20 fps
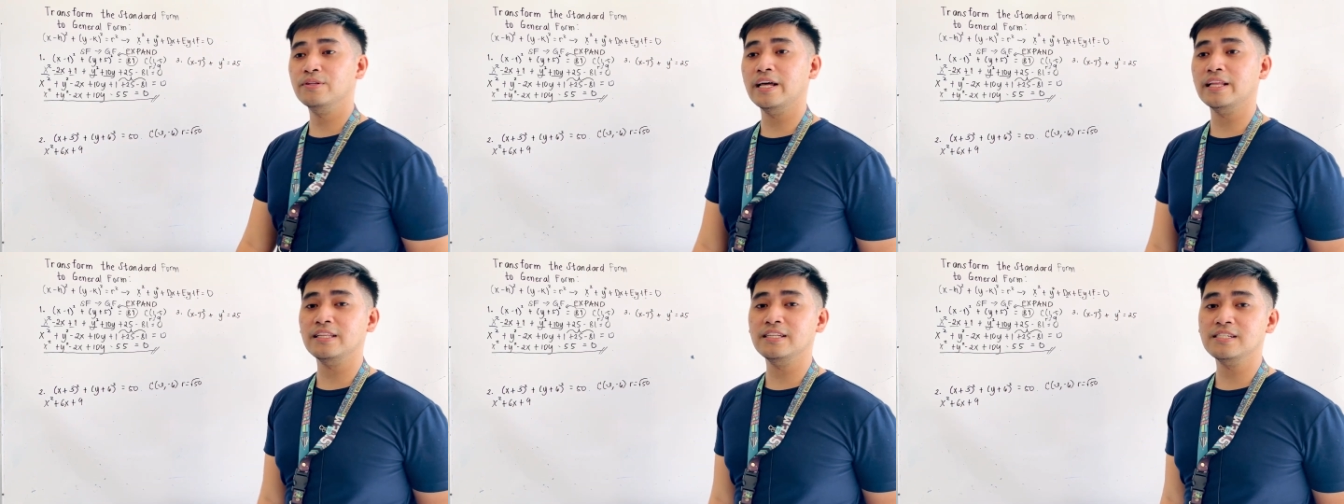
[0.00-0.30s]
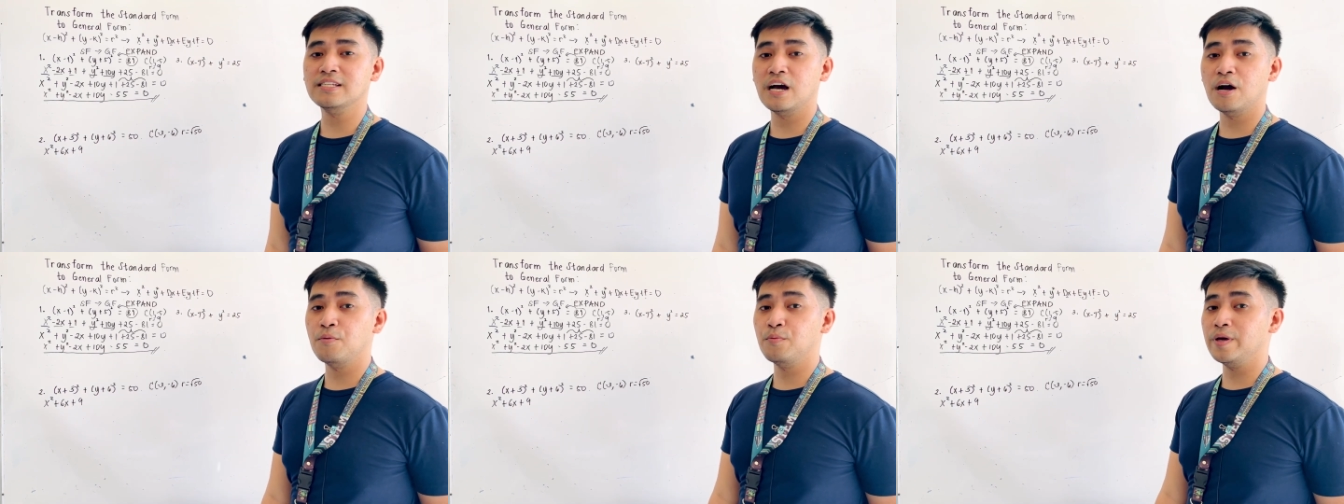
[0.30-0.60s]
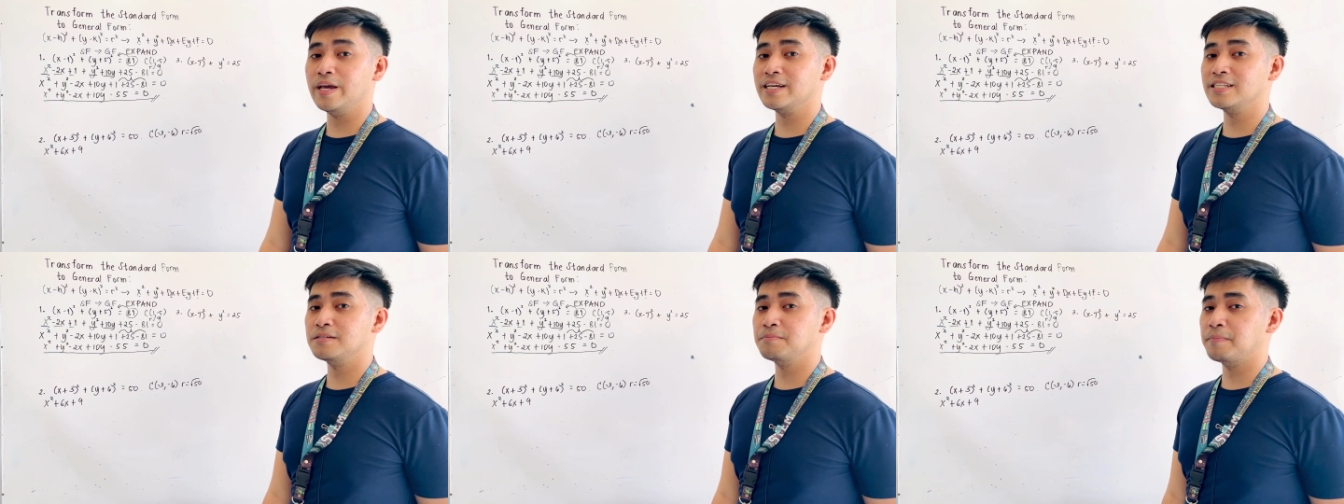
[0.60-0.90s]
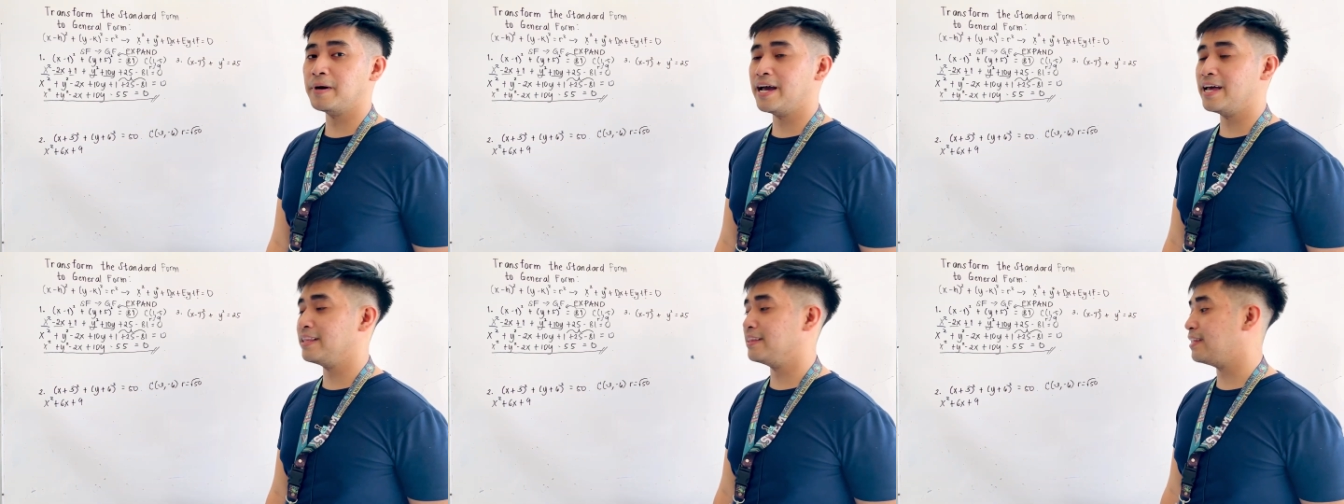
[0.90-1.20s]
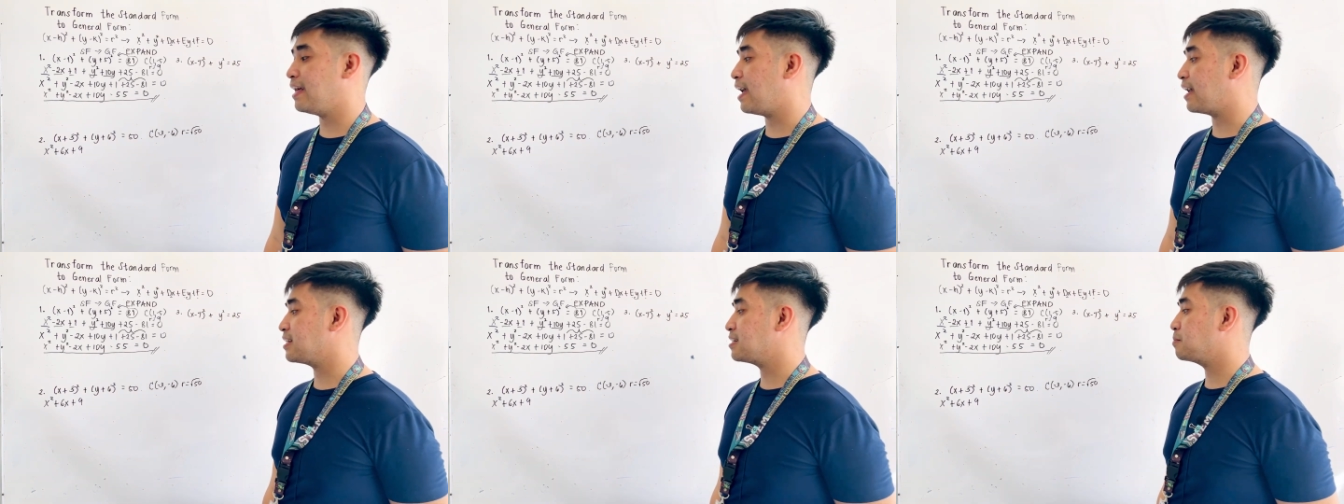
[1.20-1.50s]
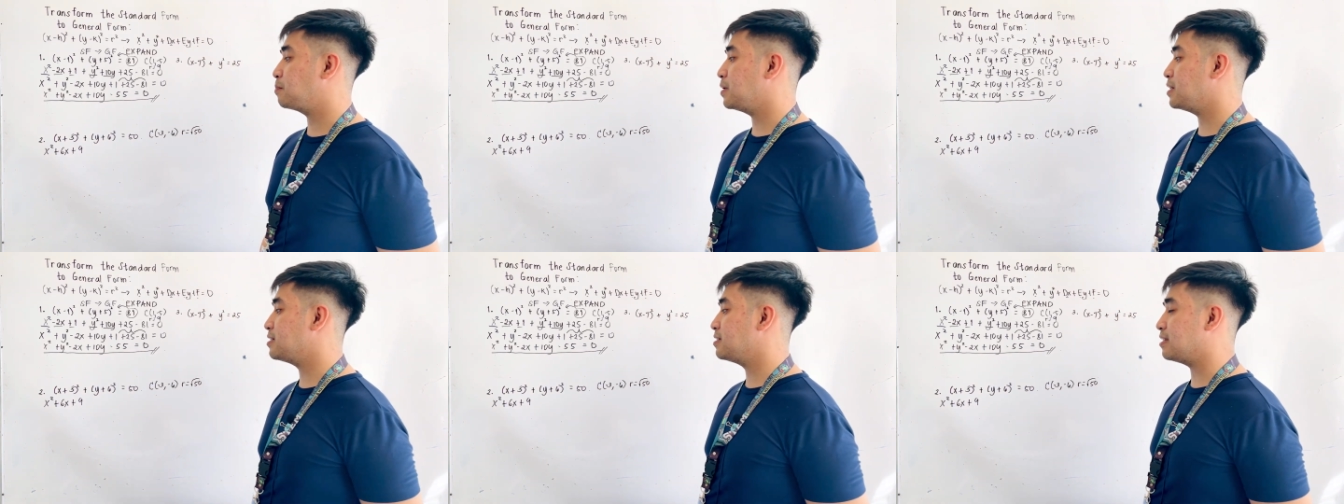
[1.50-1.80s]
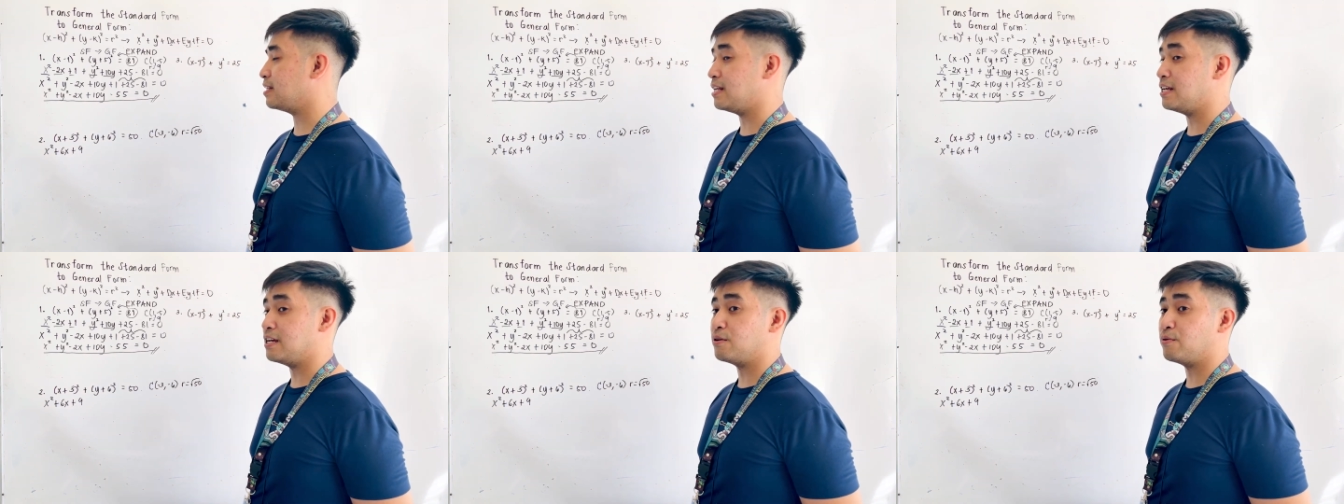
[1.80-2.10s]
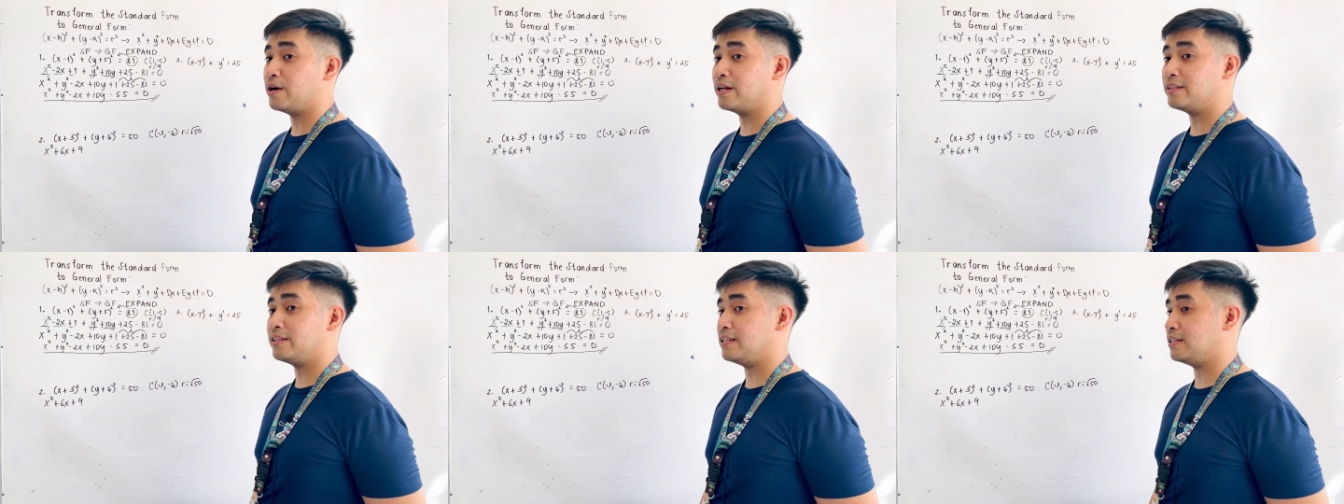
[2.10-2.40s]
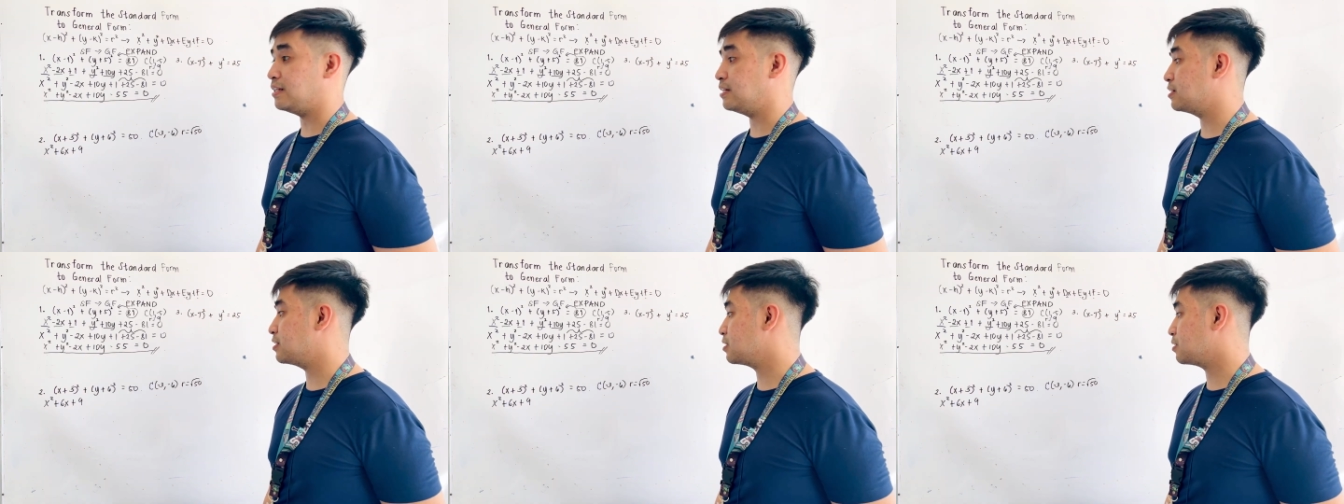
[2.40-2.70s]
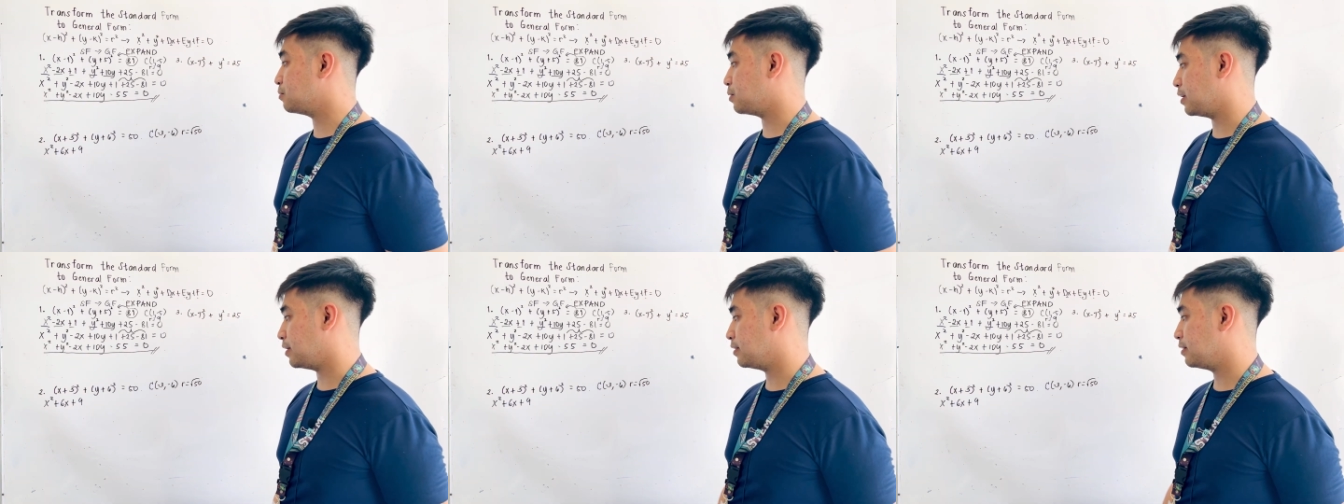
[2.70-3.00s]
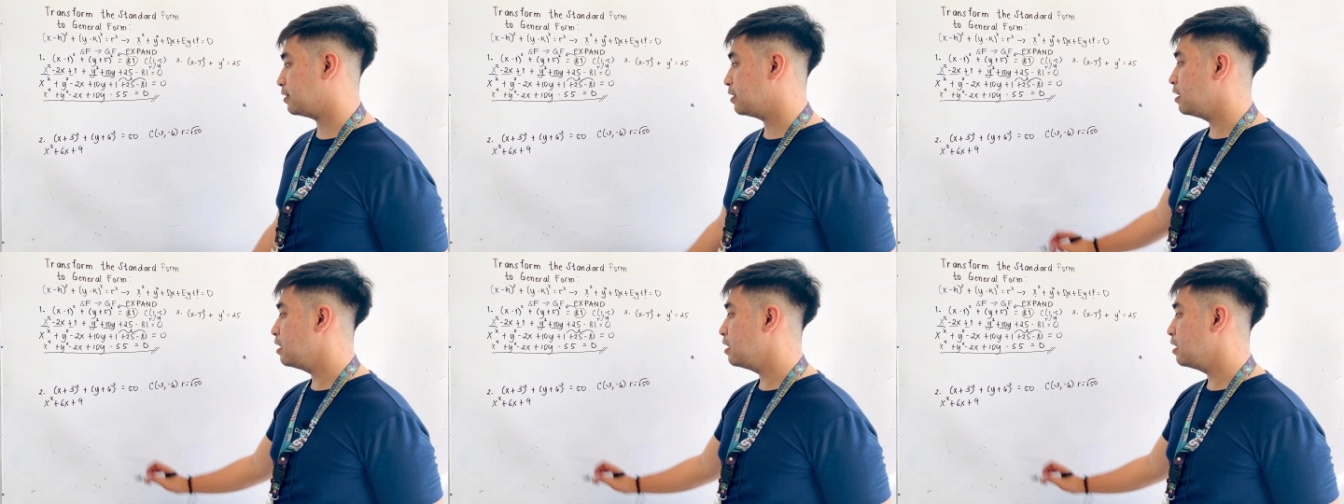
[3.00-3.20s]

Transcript: that is how we expand x plus 3 quantity squared.